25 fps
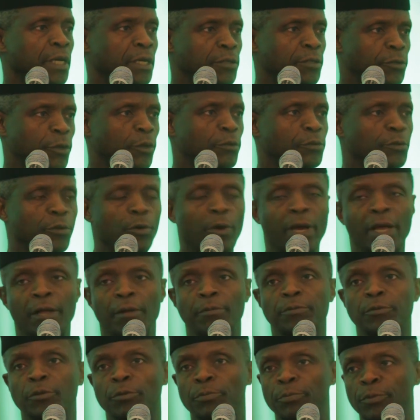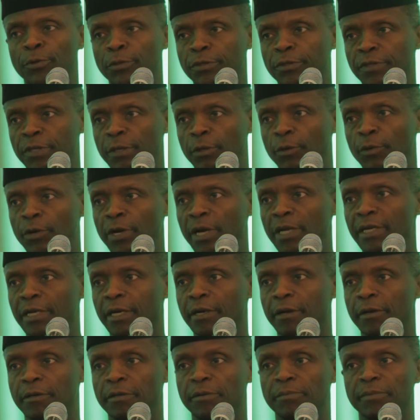It's also helped to boost the local
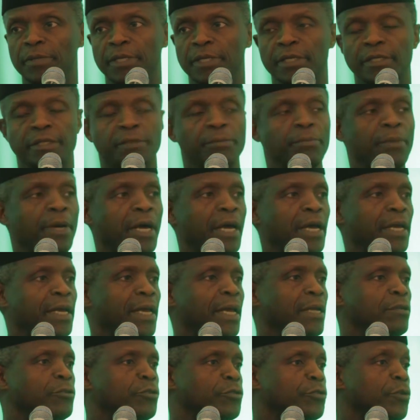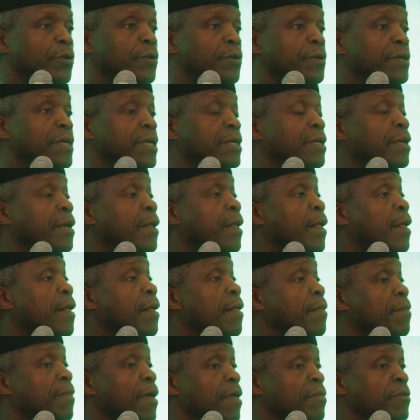economies by ensuring
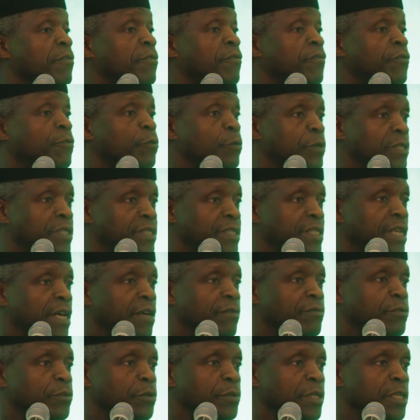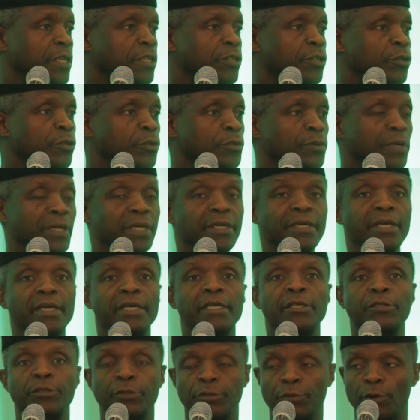that the food served to the children
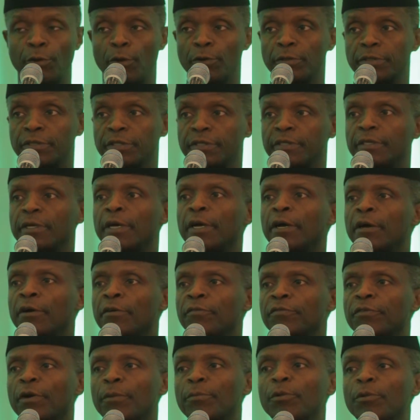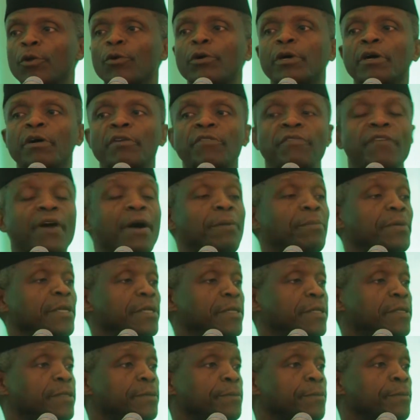is sourced from local
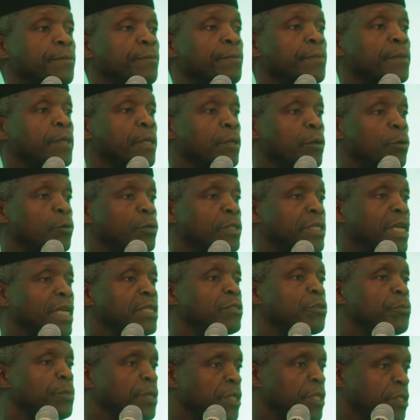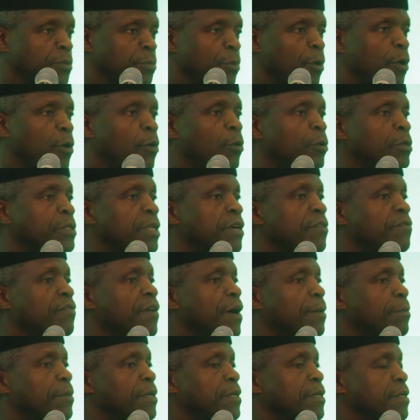farmers, who tend to be smallholder
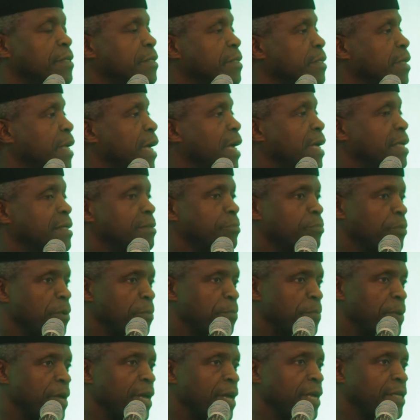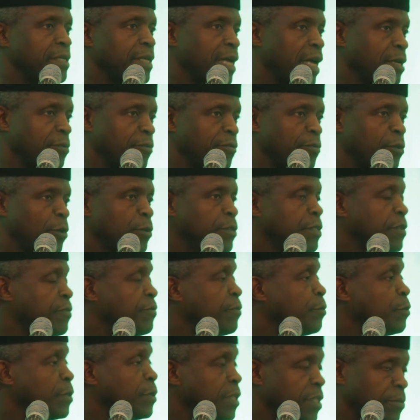farmers, and prepared, and of course the
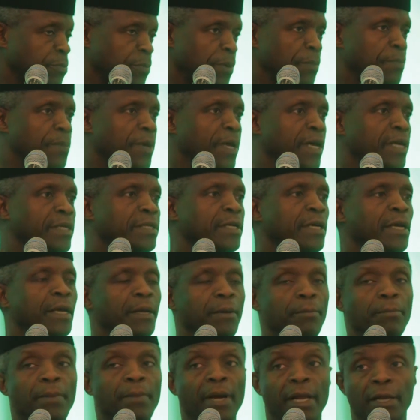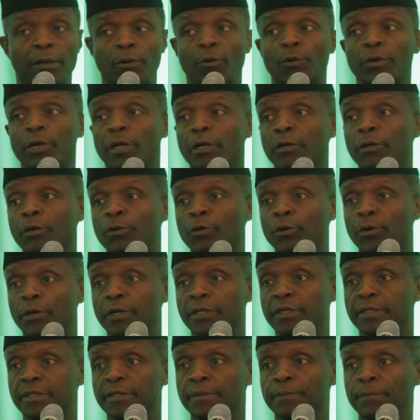food is prepared by local
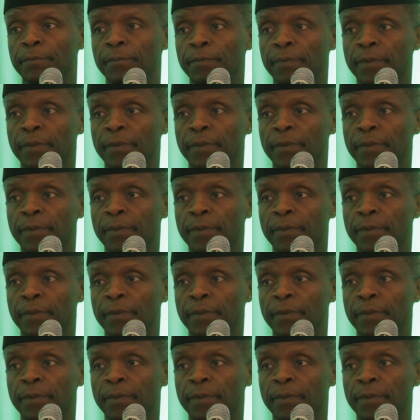cooks.